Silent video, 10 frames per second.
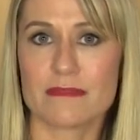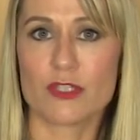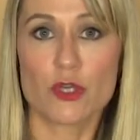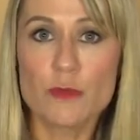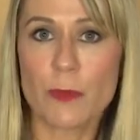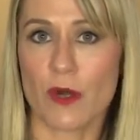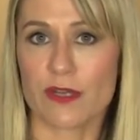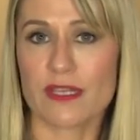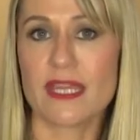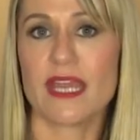
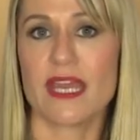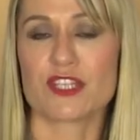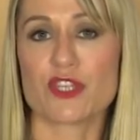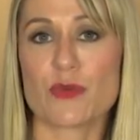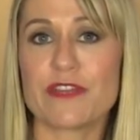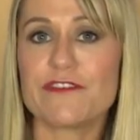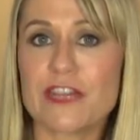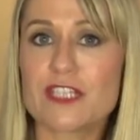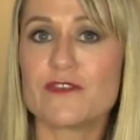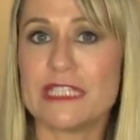coupon, and so we're
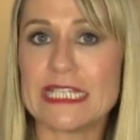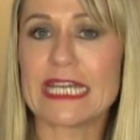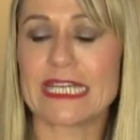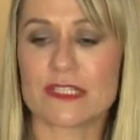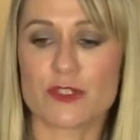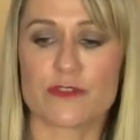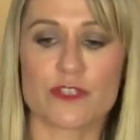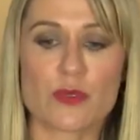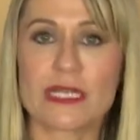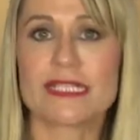effectively getting sort of
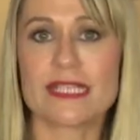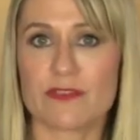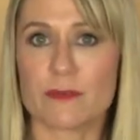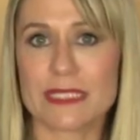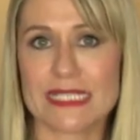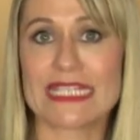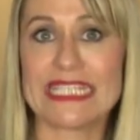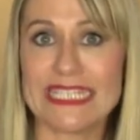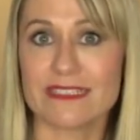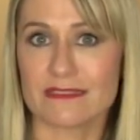a
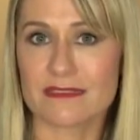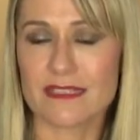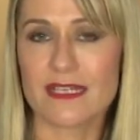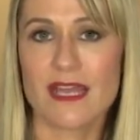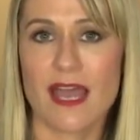27% yield.